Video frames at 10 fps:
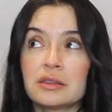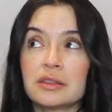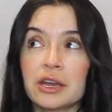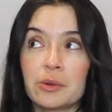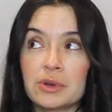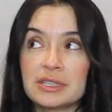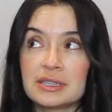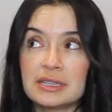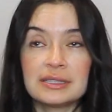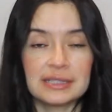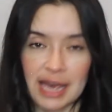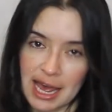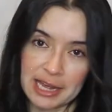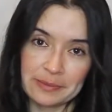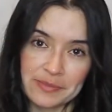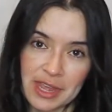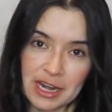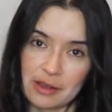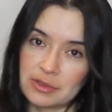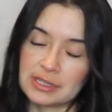there was this time that
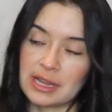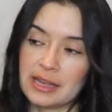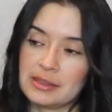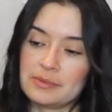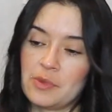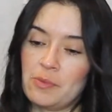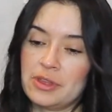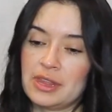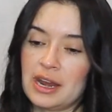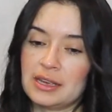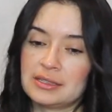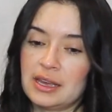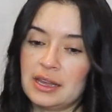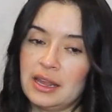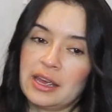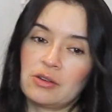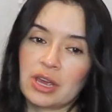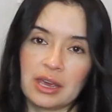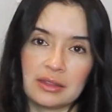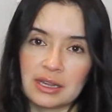it was like the moment that I say like,
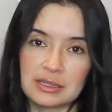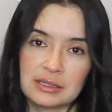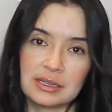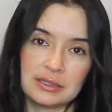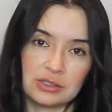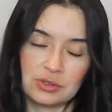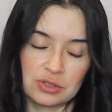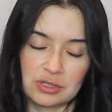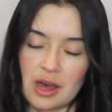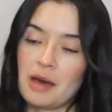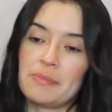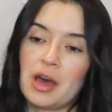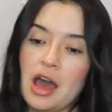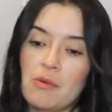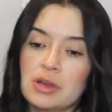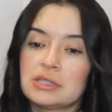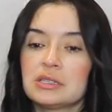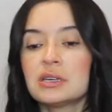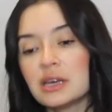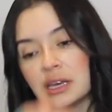okay, this needs to stop.
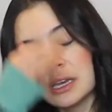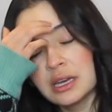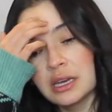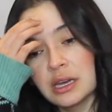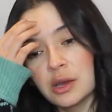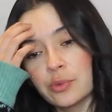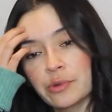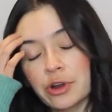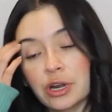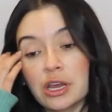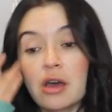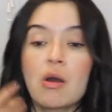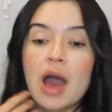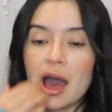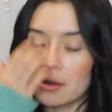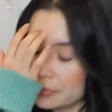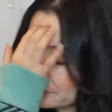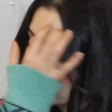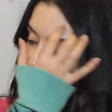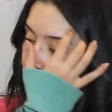We were gonna go out,
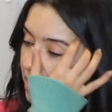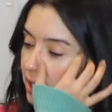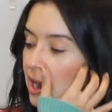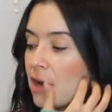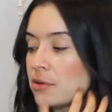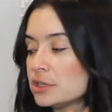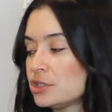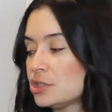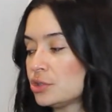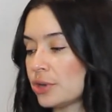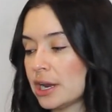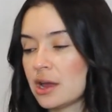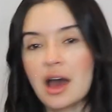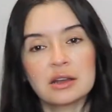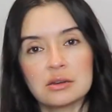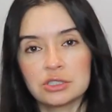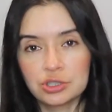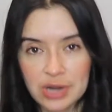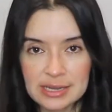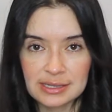and I was trying out on
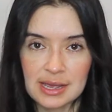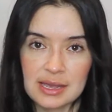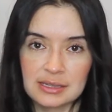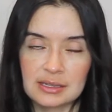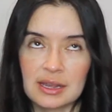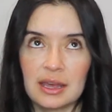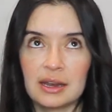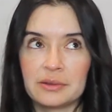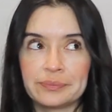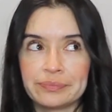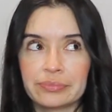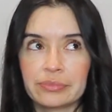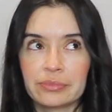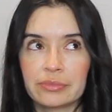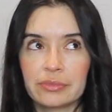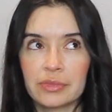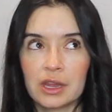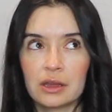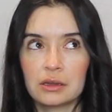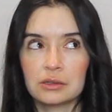dresses
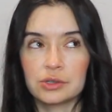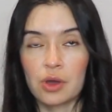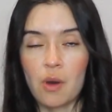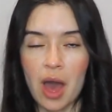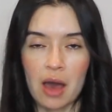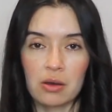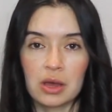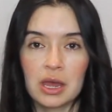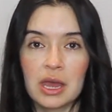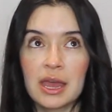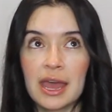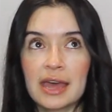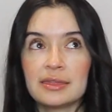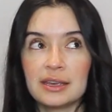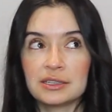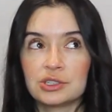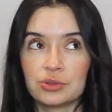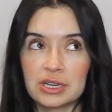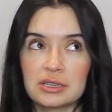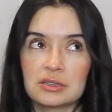to go out, and these
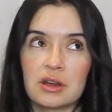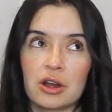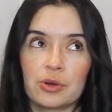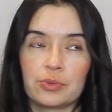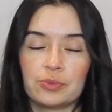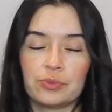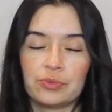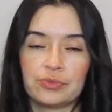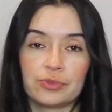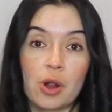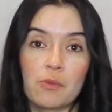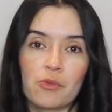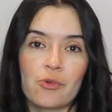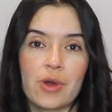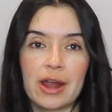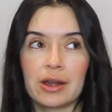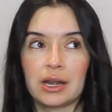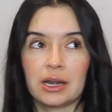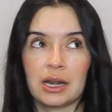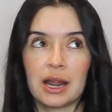dresses are from
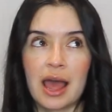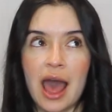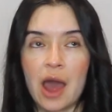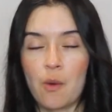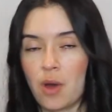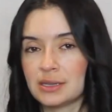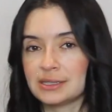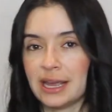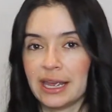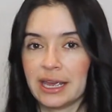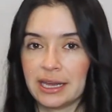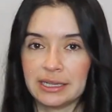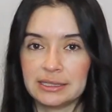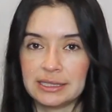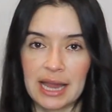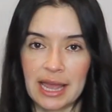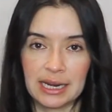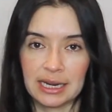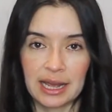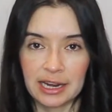when I was like
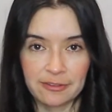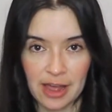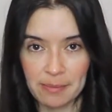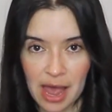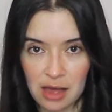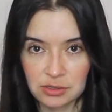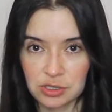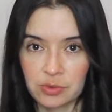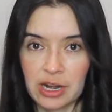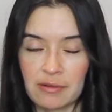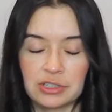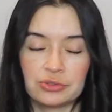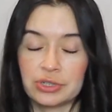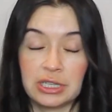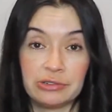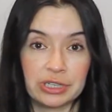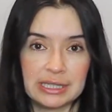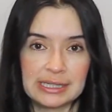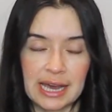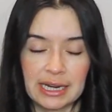95 pounds, when I was
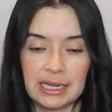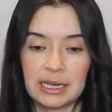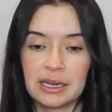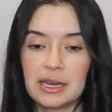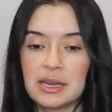really tiny.